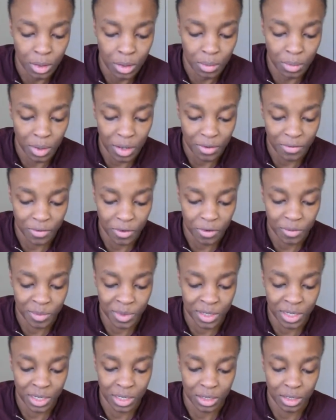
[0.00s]
My
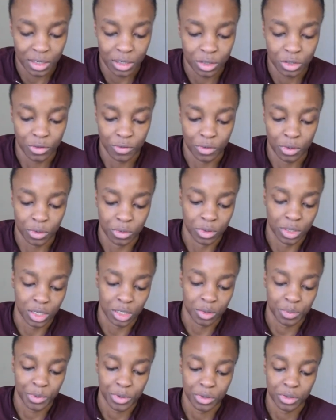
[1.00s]
involvement in each of those
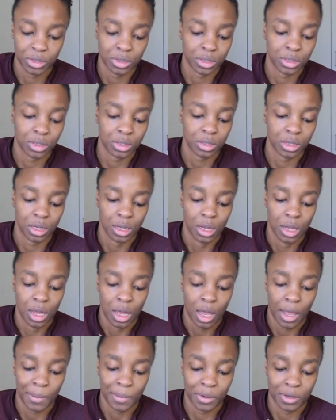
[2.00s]
experiences
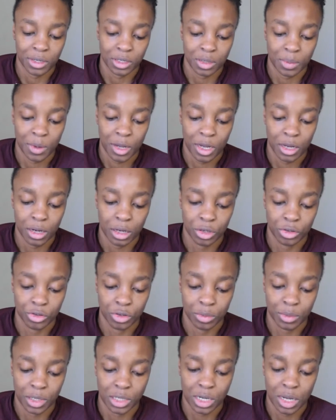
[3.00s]
I participated in
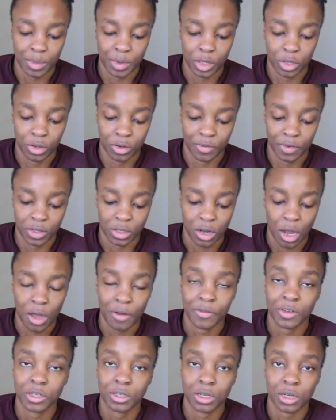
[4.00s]
during my time at the University of
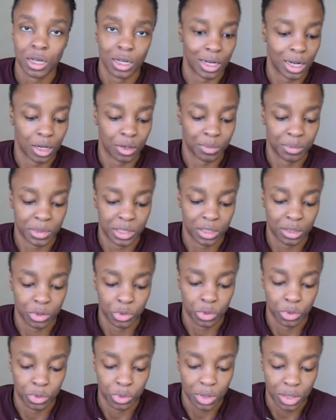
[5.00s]
Hertfordshire allowed me
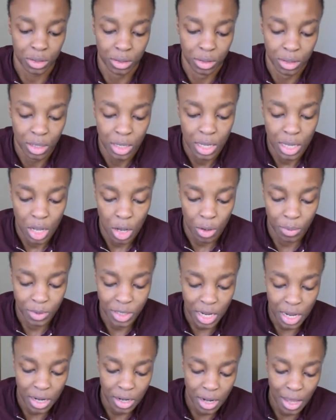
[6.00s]
to
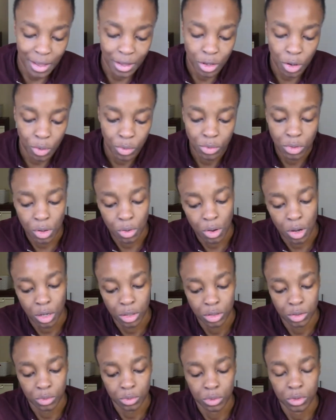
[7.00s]
obtain a Gold Go
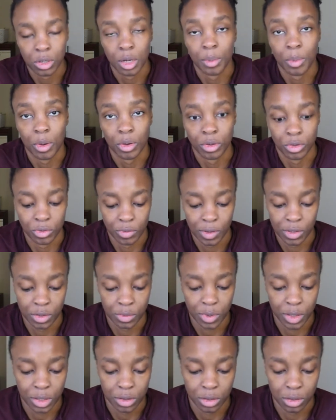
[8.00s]
Hearts Award upon
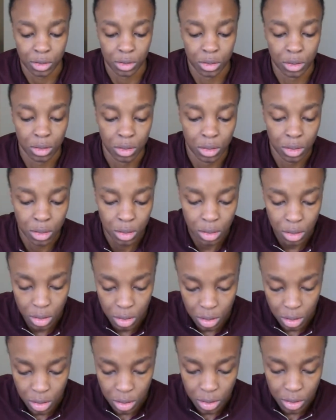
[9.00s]
graduation.
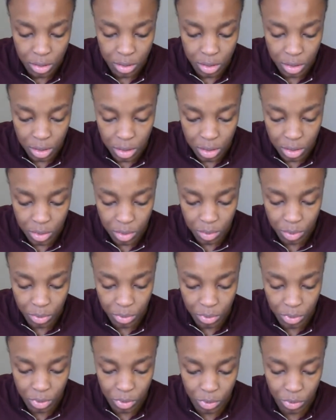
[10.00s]
The year
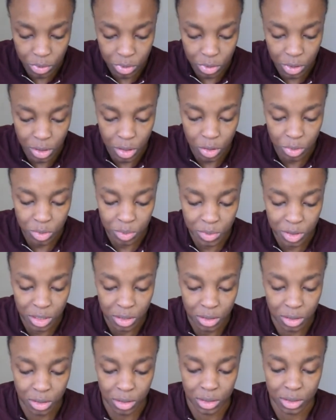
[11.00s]
abroad also helped
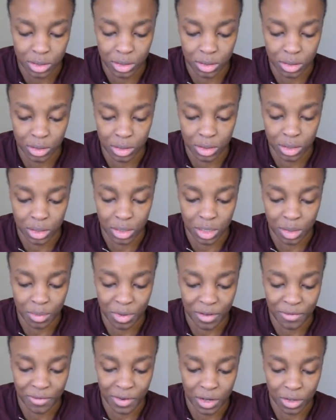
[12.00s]
me succeed in
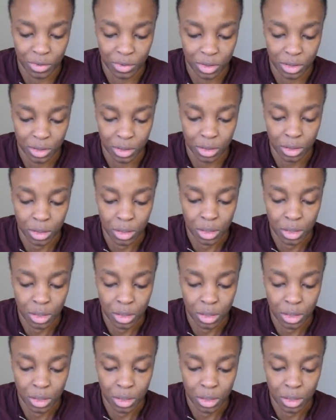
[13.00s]
my final year.